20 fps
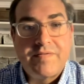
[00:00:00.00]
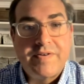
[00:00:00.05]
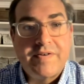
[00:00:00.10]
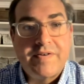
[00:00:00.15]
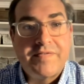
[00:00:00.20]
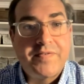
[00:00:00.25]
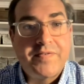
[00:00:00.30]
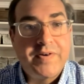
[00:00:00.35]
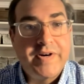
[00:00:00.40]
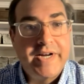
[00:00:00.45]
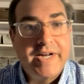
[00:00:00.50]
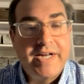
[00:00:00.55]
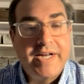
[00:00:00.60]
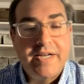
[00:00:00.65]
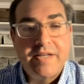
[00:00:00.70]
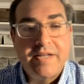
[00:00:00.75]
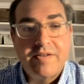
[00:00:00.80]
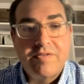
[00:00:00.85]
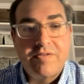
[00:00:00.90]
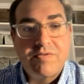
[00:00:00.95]
feel free,
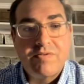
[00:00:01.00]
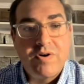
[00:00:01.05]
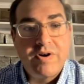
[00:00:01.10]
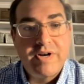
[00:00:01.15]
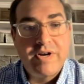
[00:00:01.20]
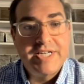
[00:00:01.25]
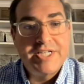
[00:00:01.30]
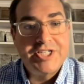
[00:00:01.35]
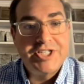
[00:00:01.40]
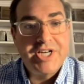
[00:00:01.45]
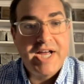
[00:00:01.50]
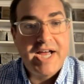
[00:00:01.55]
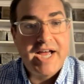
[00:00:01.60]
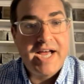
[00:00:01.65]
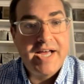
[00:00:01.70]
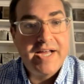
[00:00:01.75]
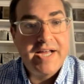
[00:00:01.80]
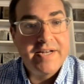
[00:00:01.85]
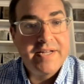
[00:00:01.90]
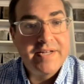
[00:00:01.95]
throw it in
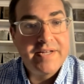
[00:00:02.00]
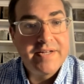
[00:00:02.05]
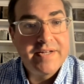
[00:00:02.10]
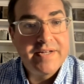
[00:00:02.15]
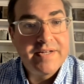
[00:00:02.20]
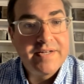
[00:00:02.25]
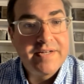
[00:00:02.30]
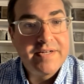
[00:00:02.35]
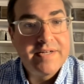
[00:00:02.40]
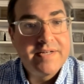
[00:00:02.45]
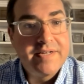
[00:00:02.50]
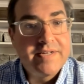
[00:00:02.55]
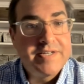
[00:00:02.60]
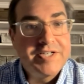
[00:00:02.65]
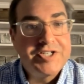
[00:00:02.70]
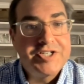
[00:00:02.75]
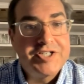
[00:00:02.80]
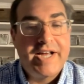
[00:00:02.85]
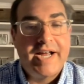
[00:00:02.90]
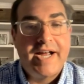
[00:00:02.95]
chat,
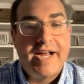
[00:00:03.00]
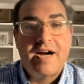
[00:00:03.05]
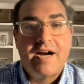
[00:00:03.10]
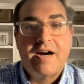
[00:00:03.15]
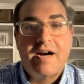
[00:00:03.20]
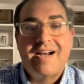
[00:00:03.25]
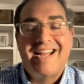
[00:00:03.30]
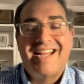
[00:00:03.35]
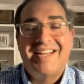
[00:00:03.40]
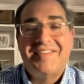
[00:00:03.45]
share.